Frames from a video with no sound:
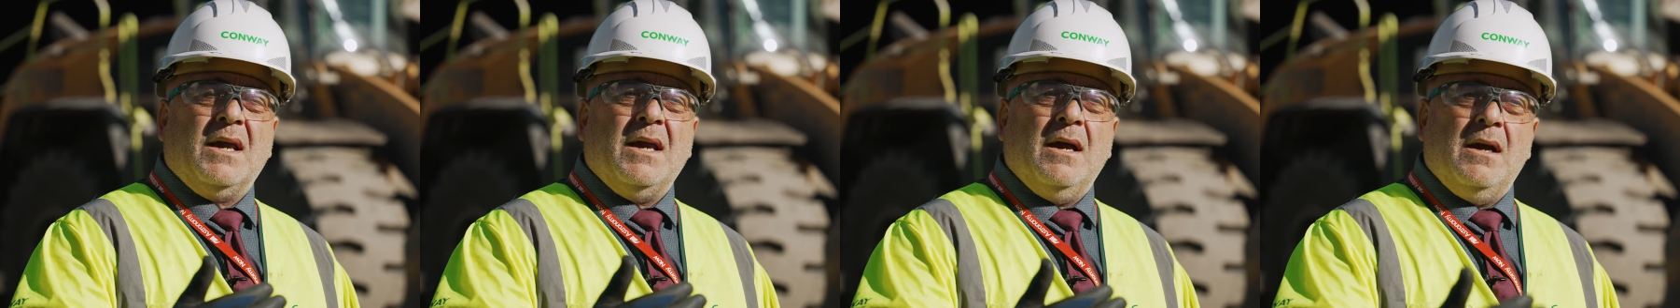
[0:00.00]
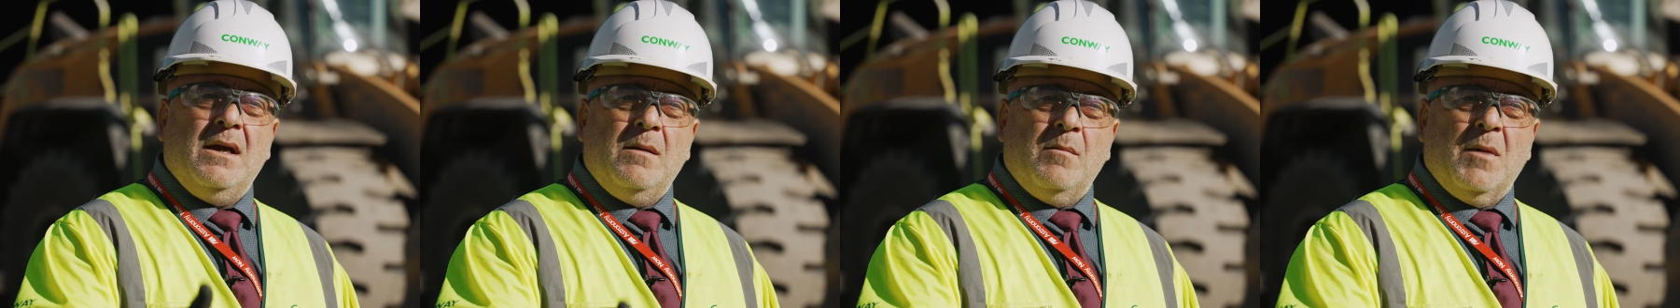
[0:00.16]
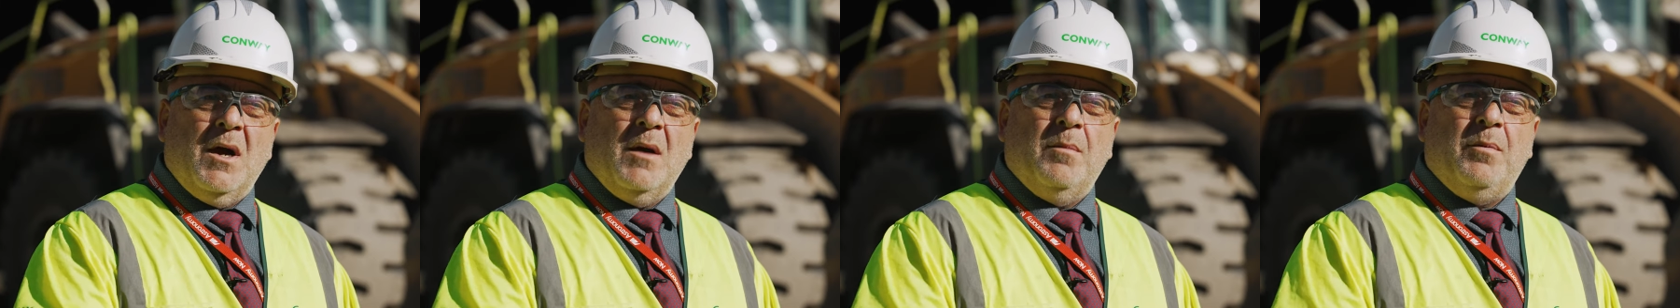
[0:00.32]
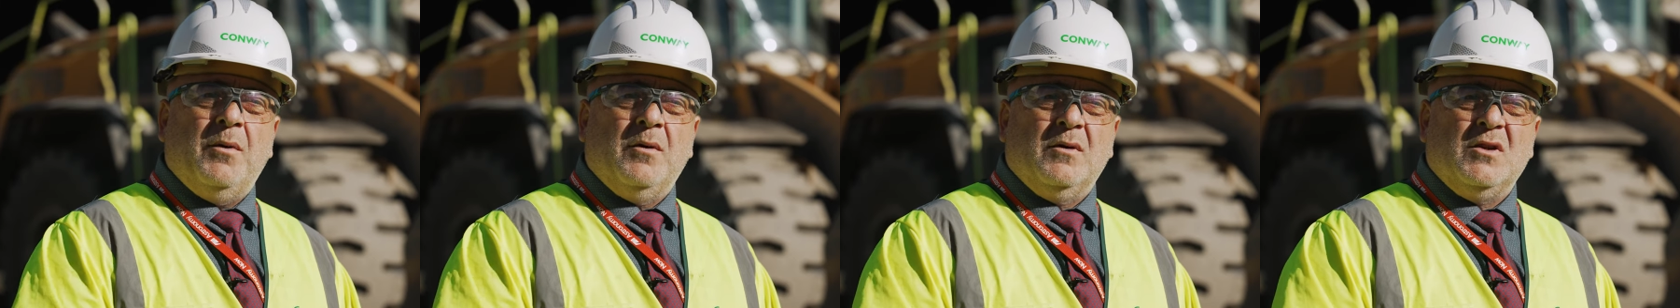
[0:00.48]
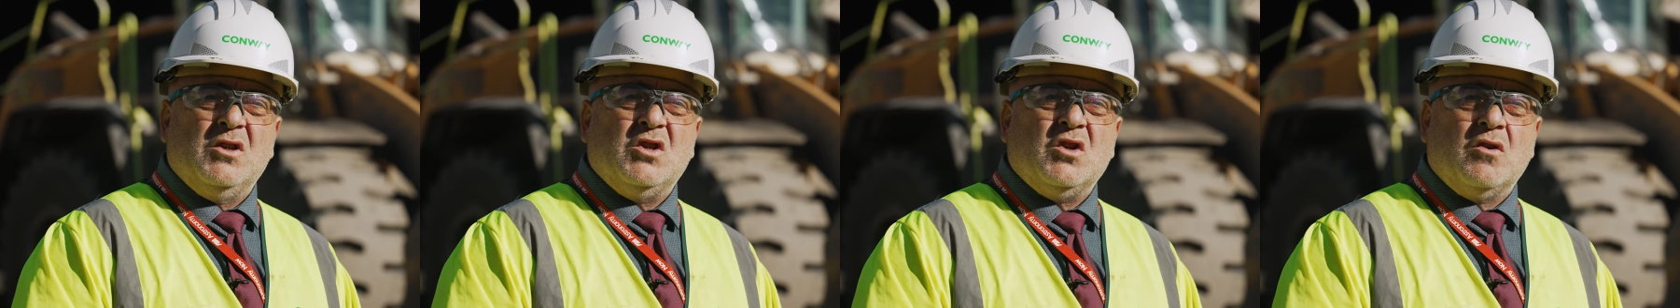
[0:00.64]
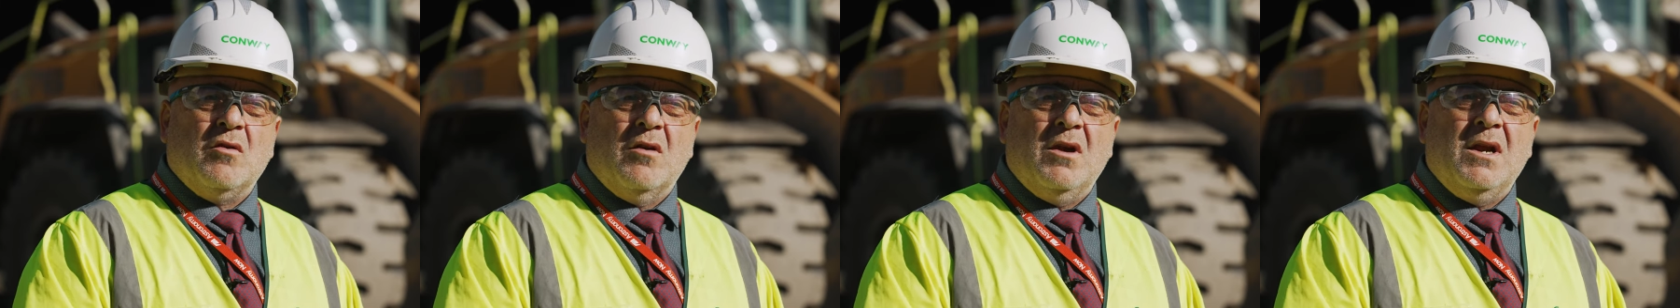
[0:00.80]
came up on
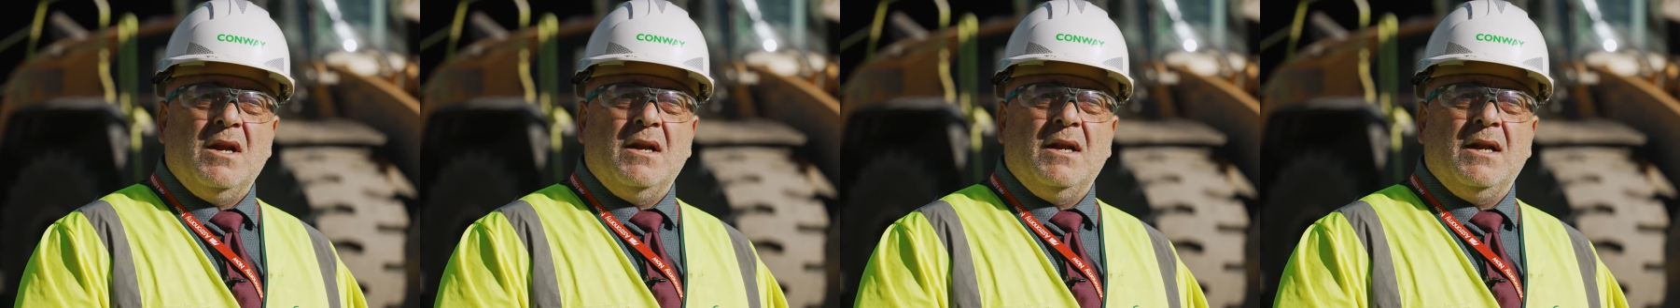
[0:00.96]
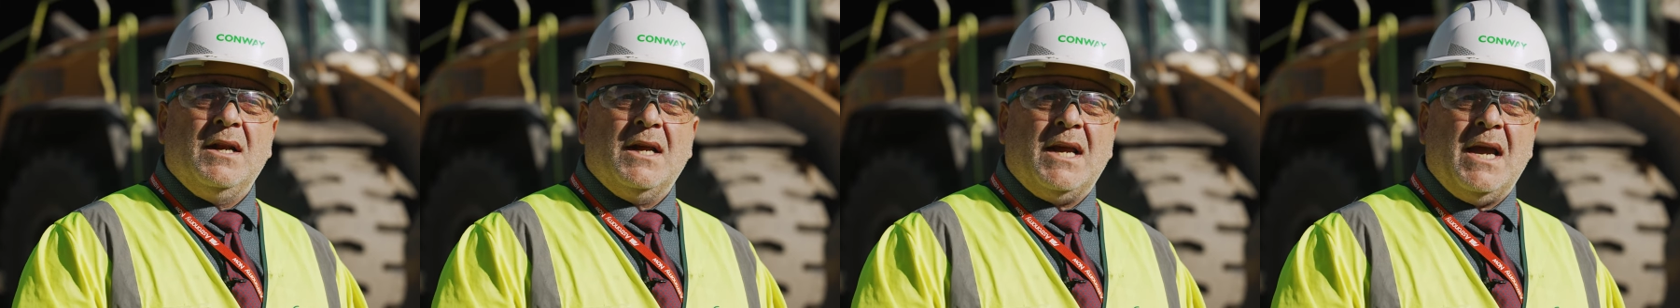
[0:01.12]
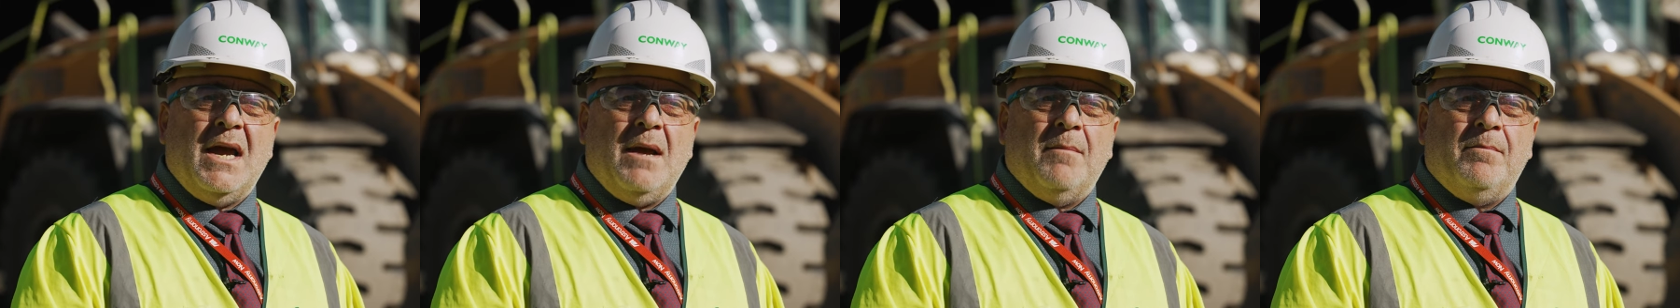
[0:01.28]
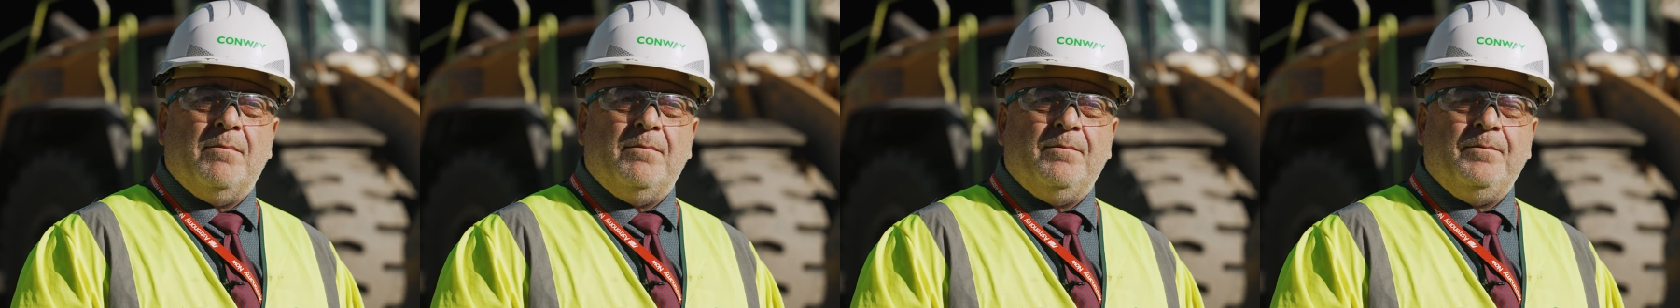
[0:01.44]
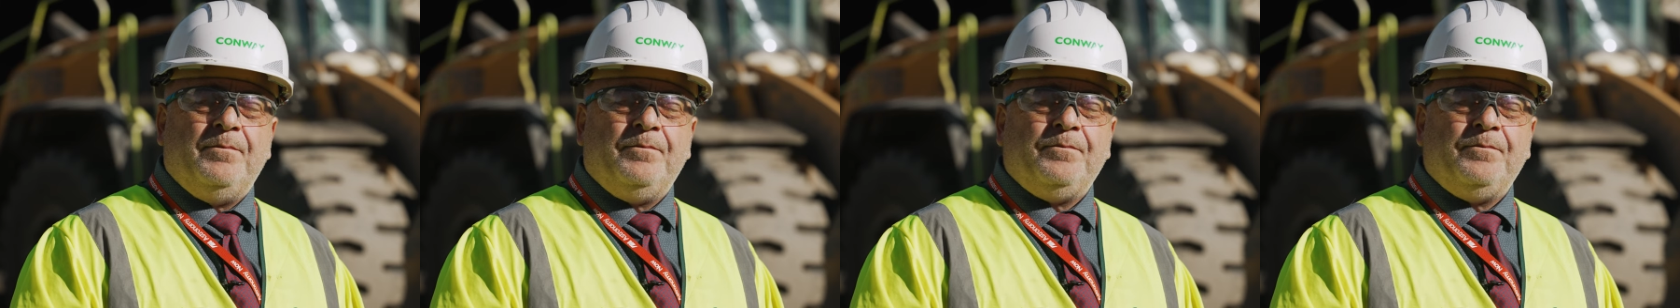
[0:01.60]
a screen in a cab.